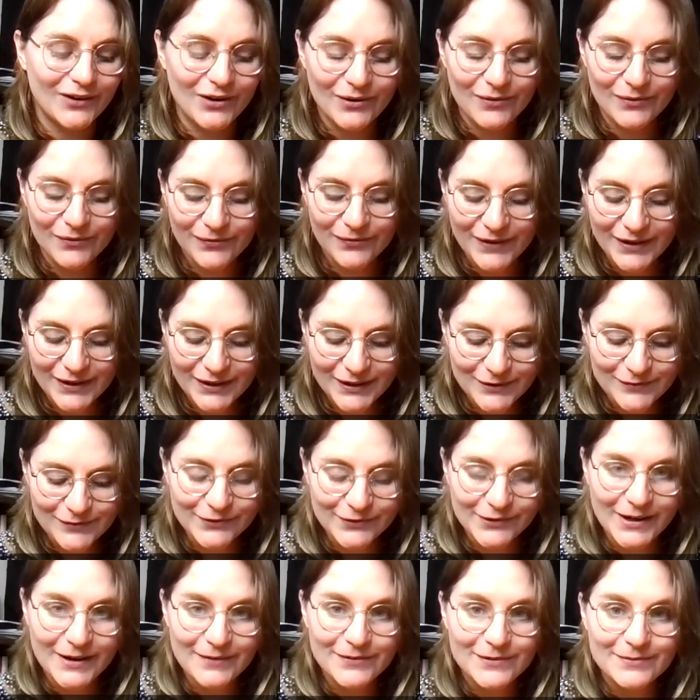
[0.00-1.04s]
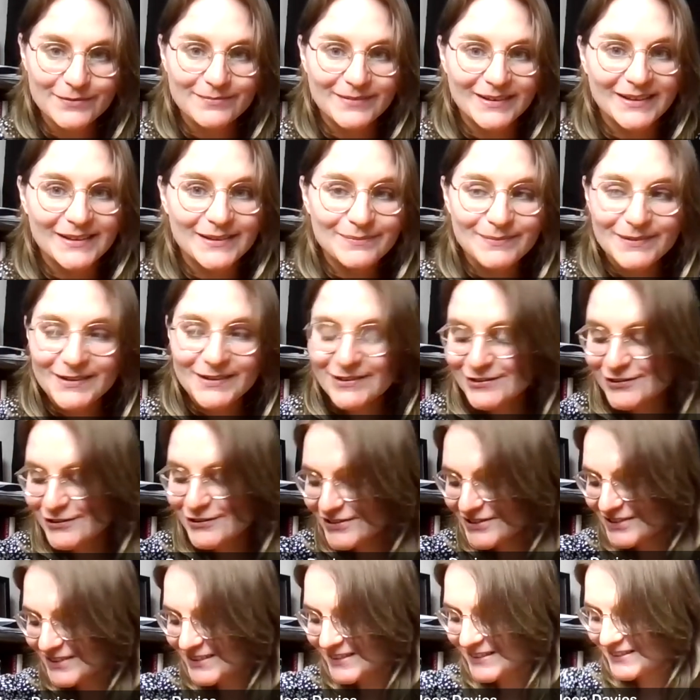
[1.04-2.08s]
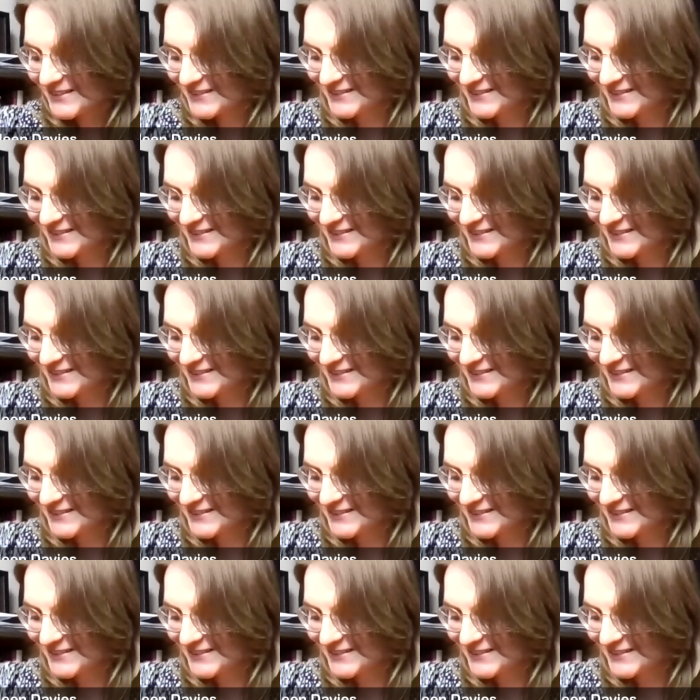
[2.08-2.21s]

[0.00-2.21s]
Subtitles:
Oh, thank you for having me. It's been a joy.